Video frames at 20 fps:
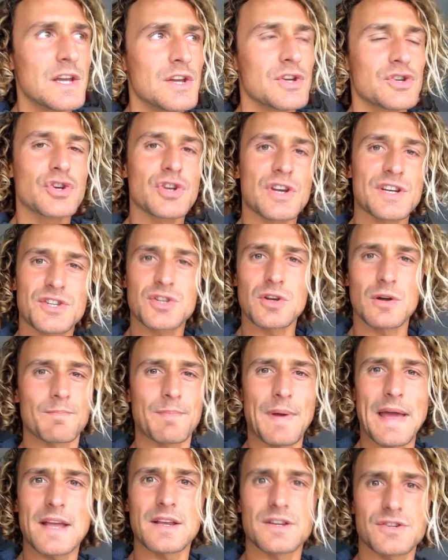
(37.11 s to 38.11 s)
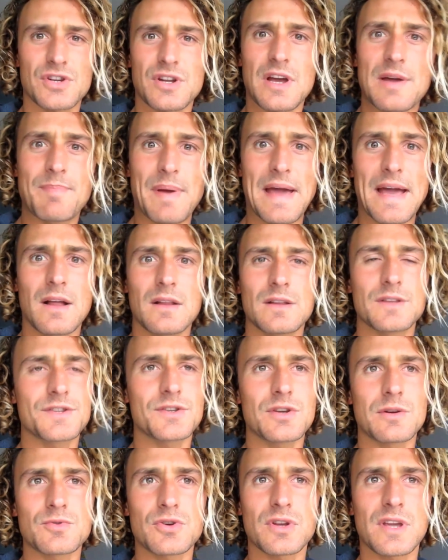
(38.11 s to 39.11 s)
should I stop? should I bail and
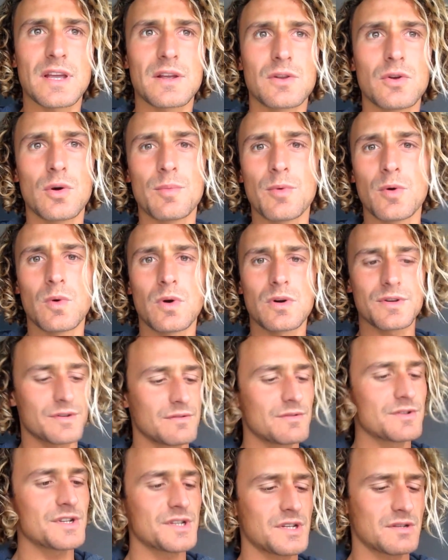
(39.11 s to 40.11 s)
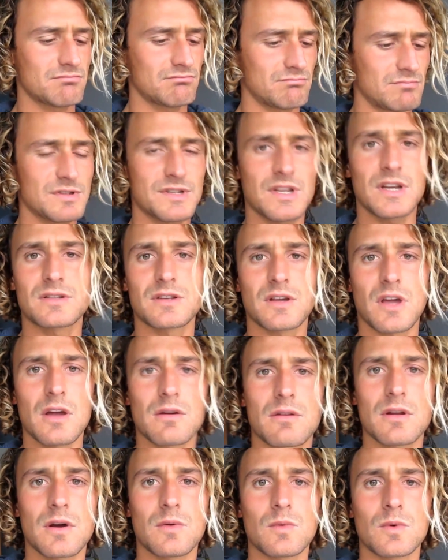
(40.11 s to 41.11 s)
stop drinking normal water and just stick to
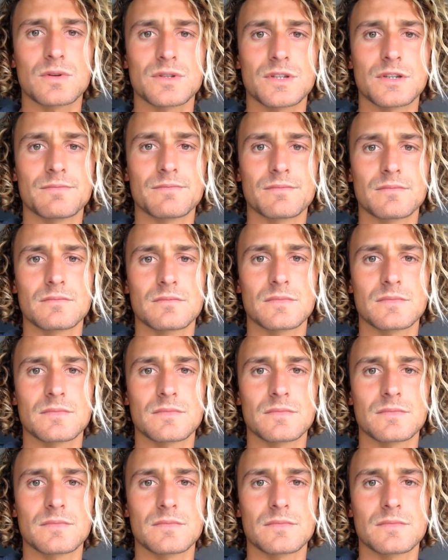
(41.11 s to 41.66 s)
coconut water?